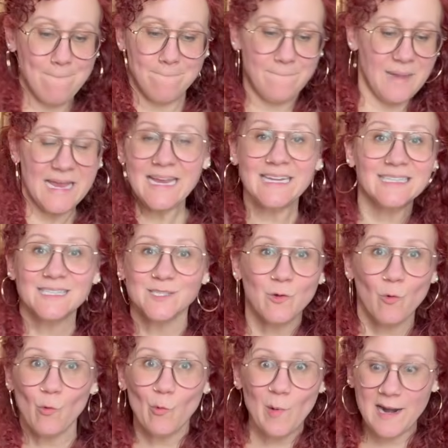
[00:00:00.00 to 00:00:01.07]
beans
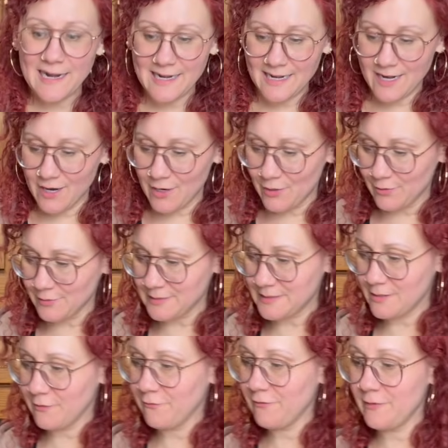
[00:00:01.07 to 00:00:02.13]
ready to go.
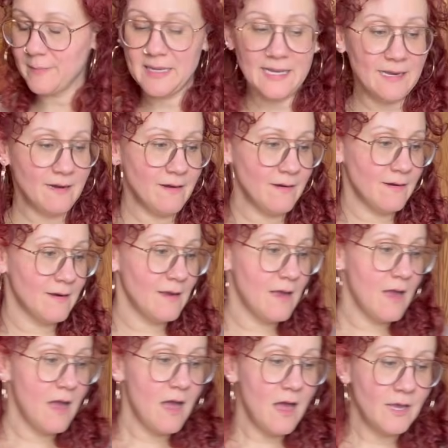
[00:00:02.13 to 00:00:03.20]
So from here,
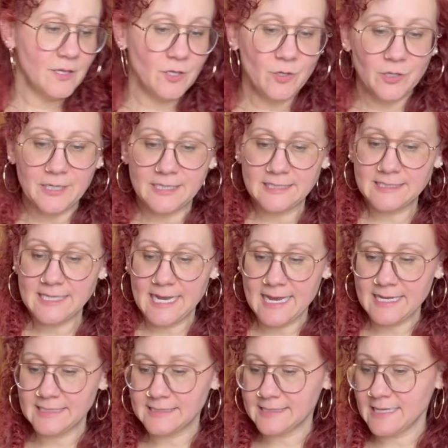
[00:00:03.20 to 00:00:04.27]
you're gonna
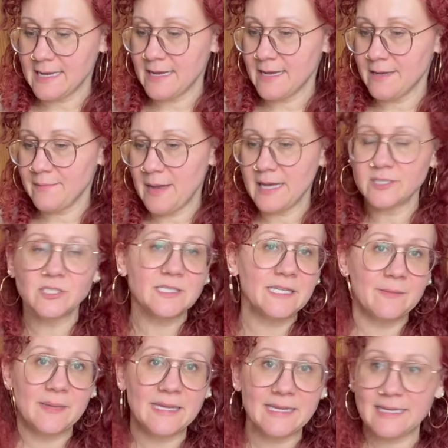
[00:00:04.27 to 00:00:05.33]
take some, I'm just gonna
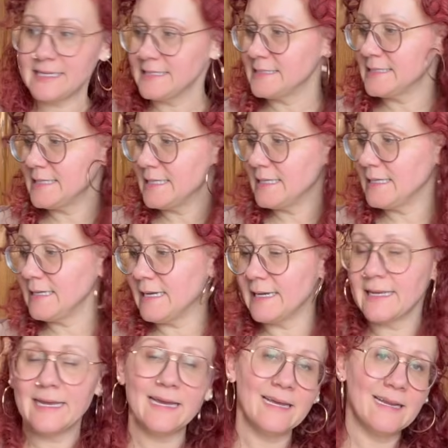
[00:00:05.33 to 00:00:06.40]
make it easy.
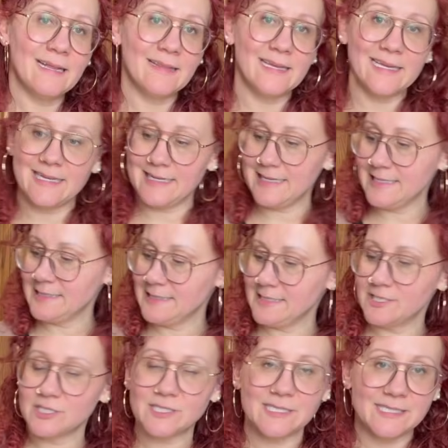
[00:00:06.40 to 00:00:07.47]
Again, I like it easy.
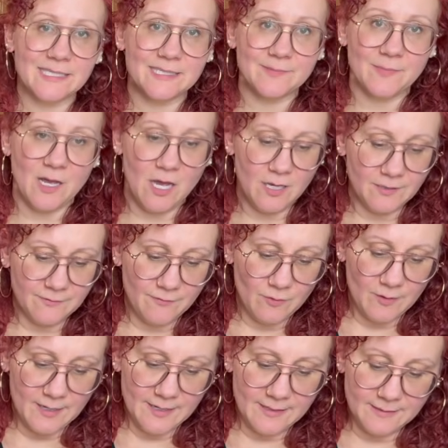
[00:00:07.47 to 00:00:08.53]
Just gonna take some olive
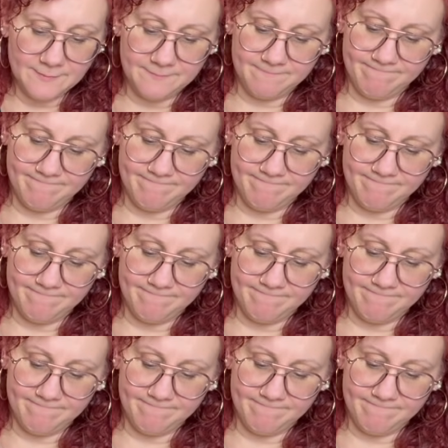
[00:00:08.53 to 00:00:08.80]
oil.